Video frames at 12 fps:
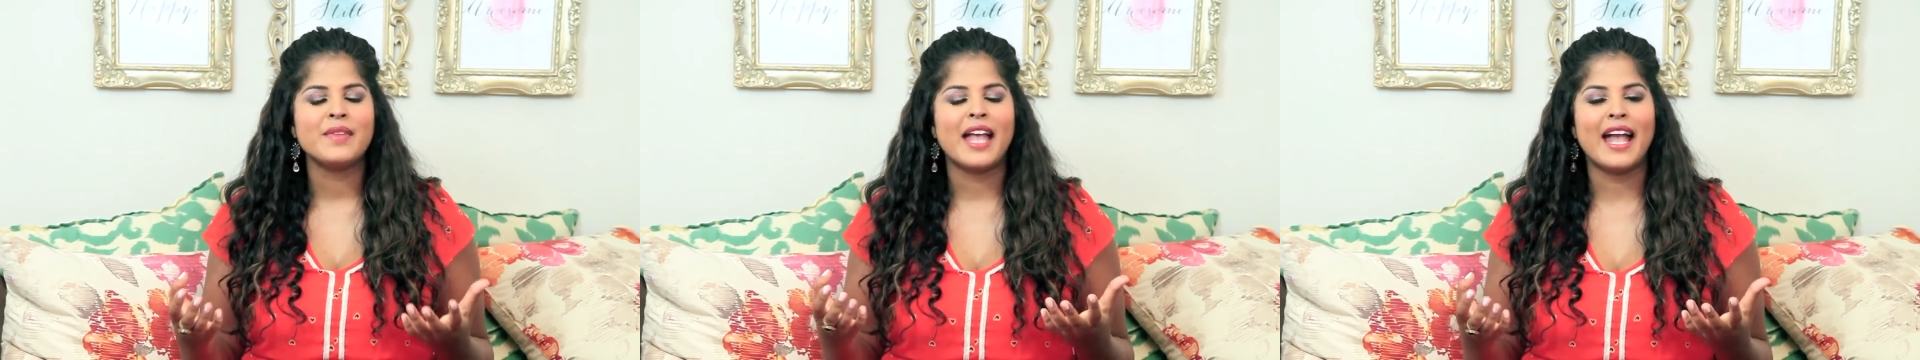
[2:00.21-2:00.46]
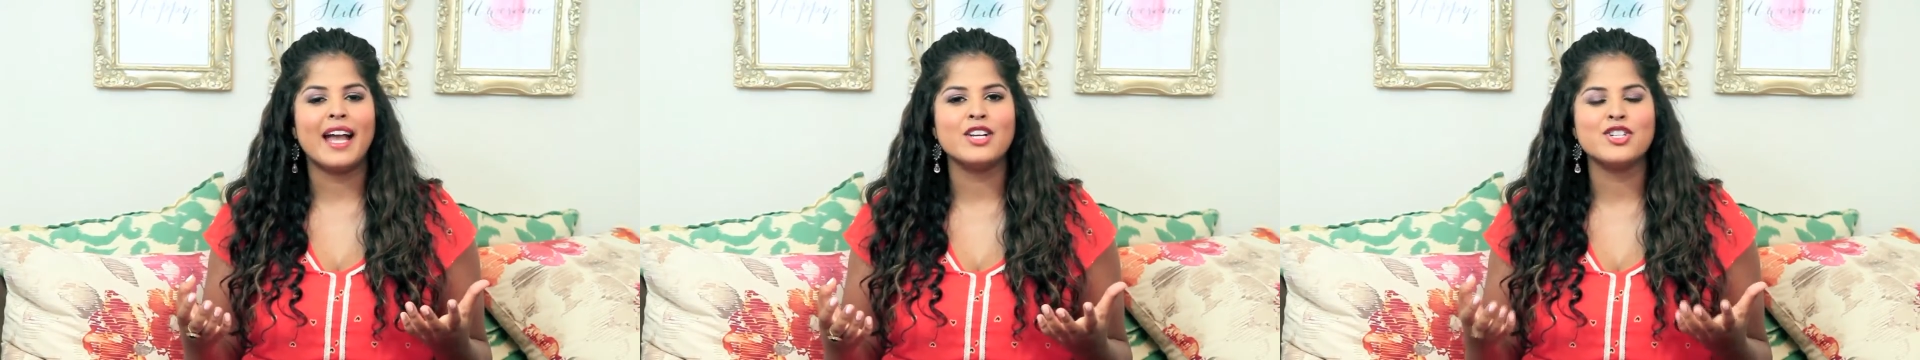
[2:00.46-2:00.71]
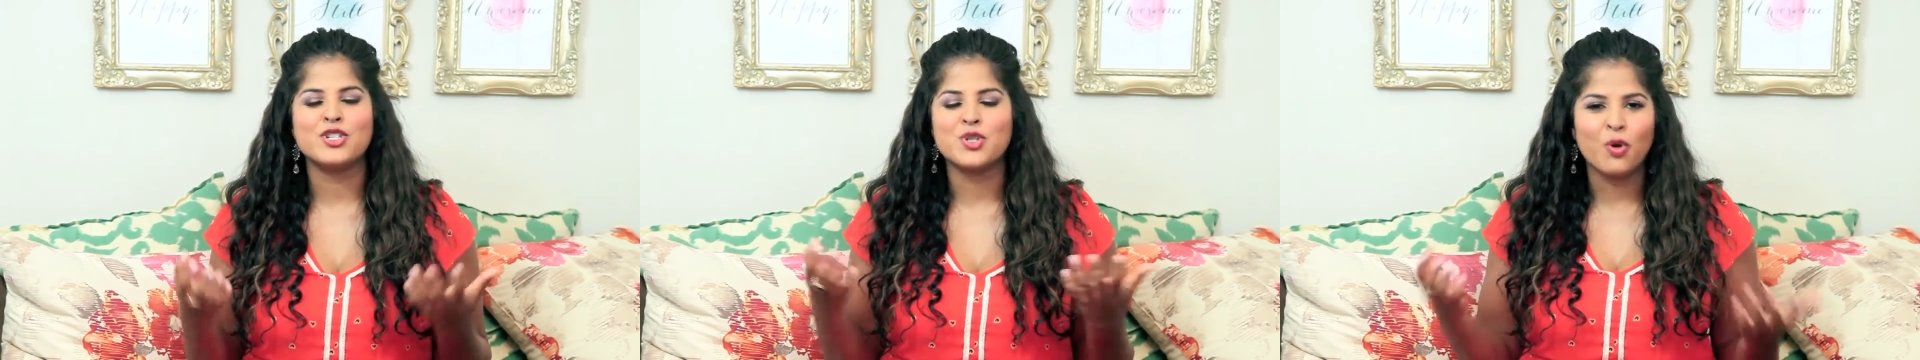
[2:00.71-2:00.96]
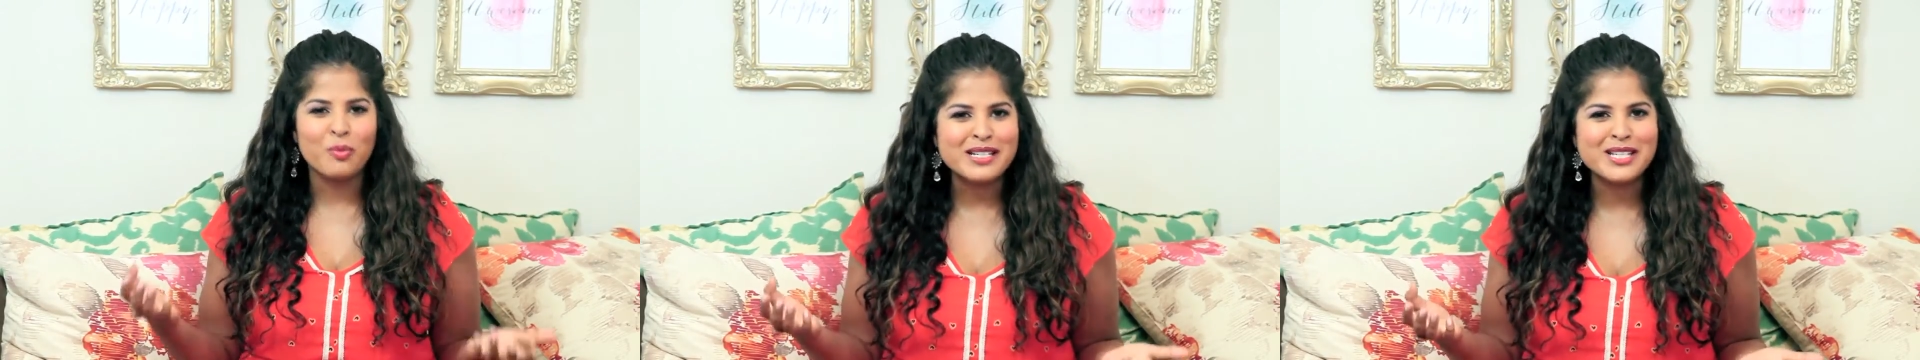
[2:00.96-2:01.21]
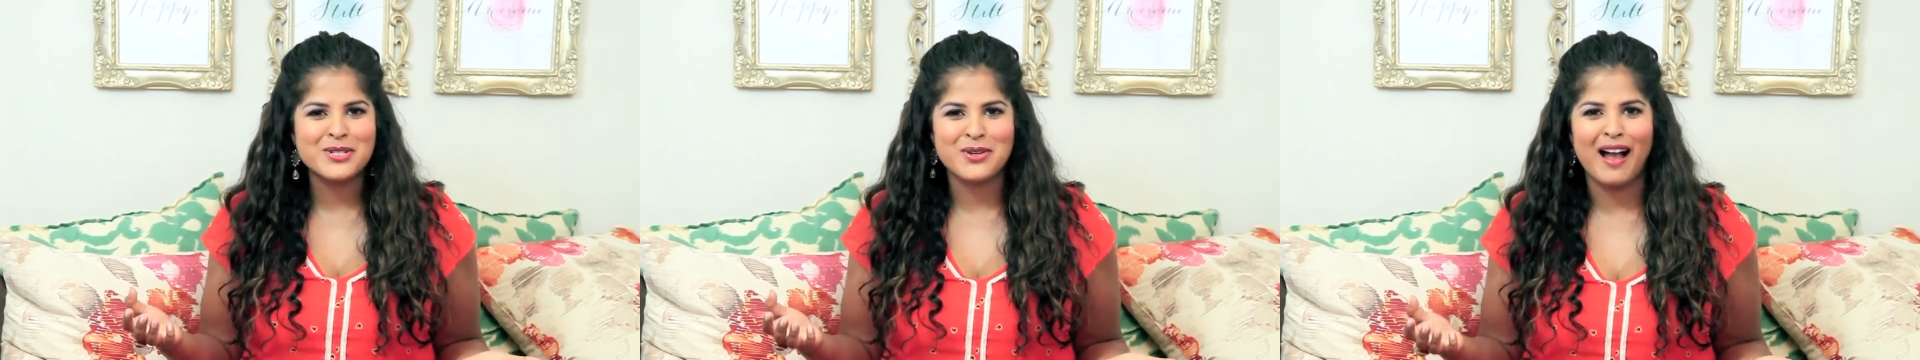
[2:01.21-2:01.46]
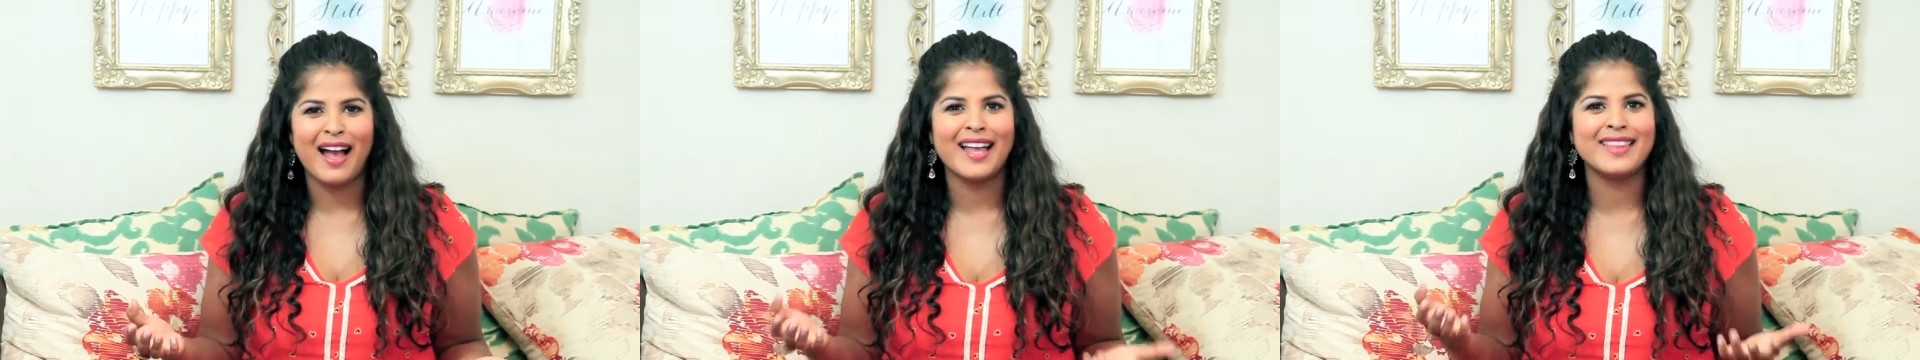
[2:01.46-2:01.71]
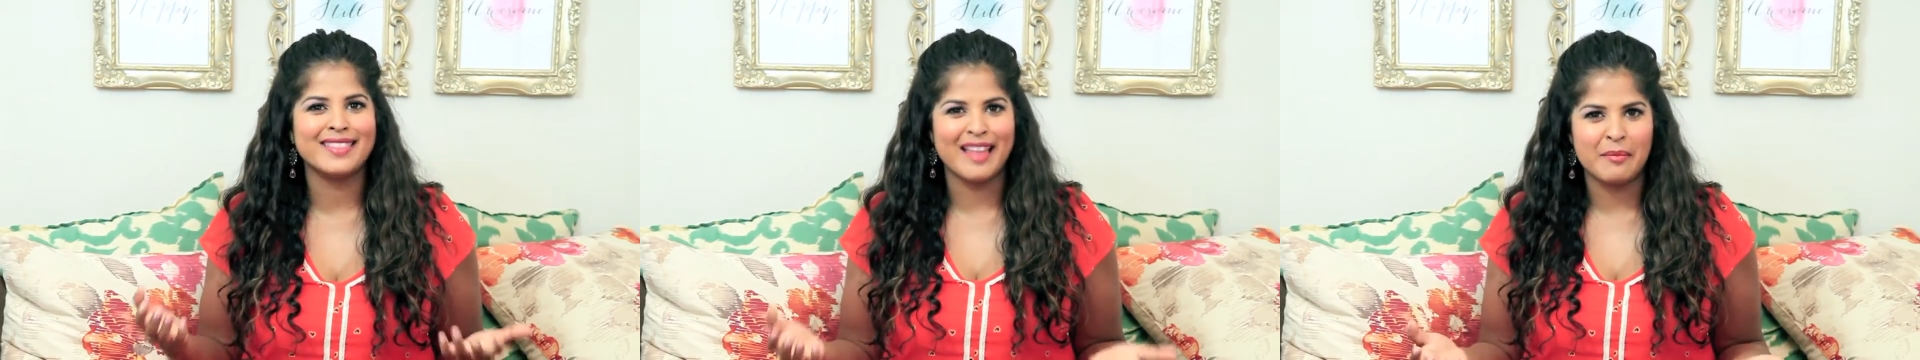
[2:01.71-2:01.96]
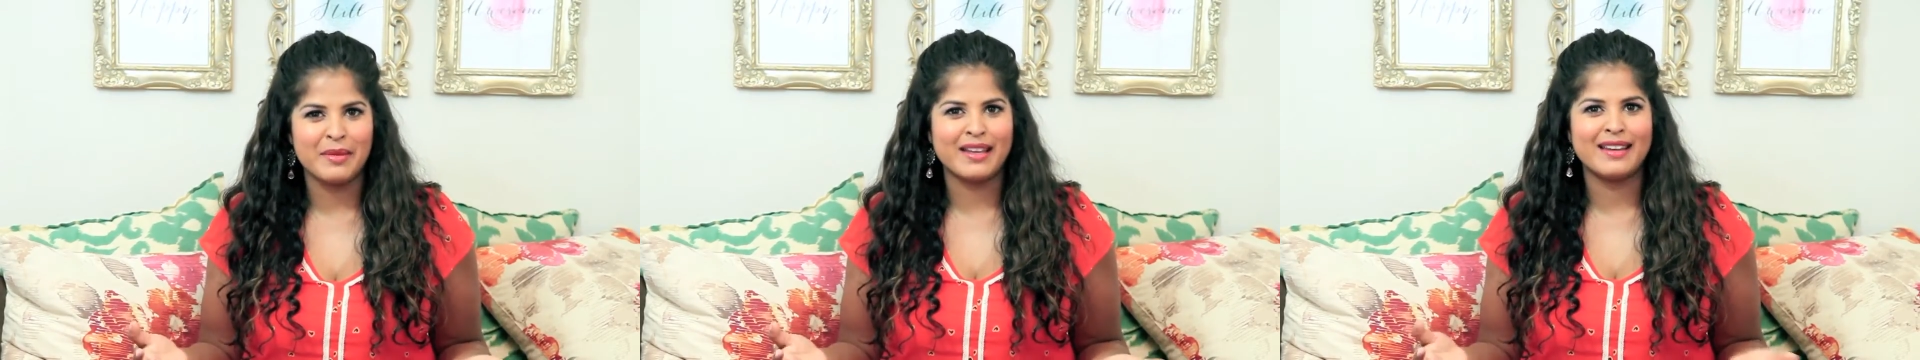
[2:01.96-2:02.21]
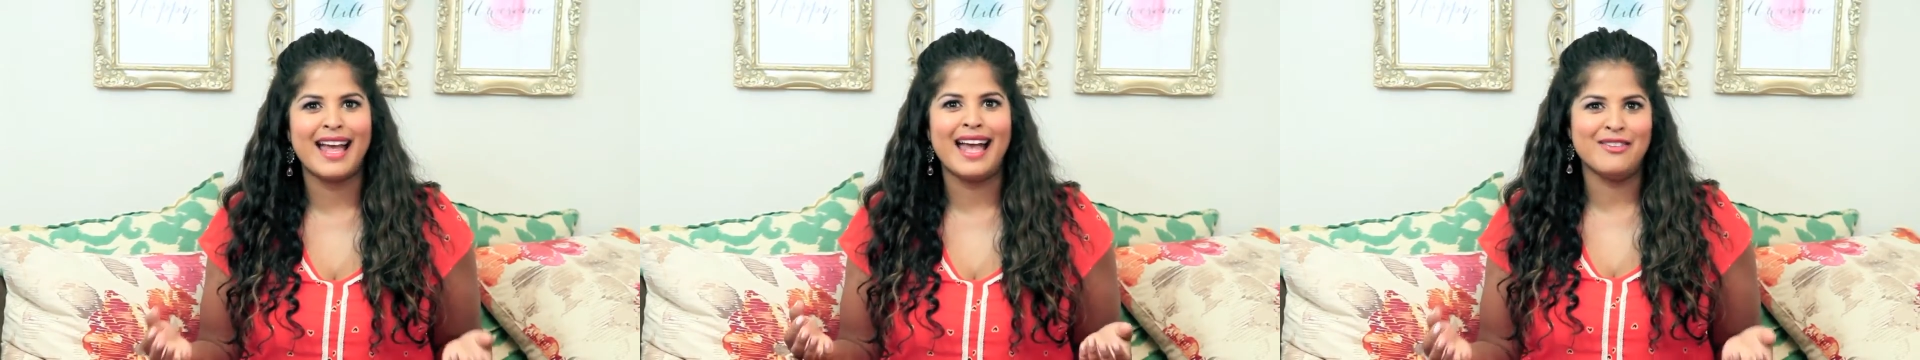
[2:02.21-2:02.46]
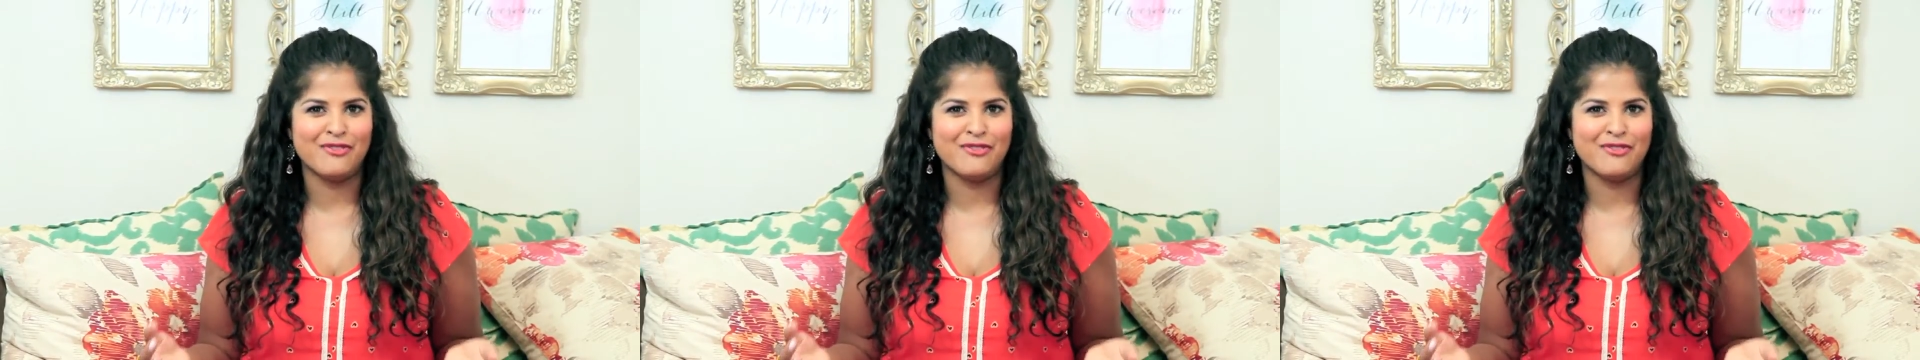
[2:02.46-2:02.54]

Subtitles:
And she told me to try lemon and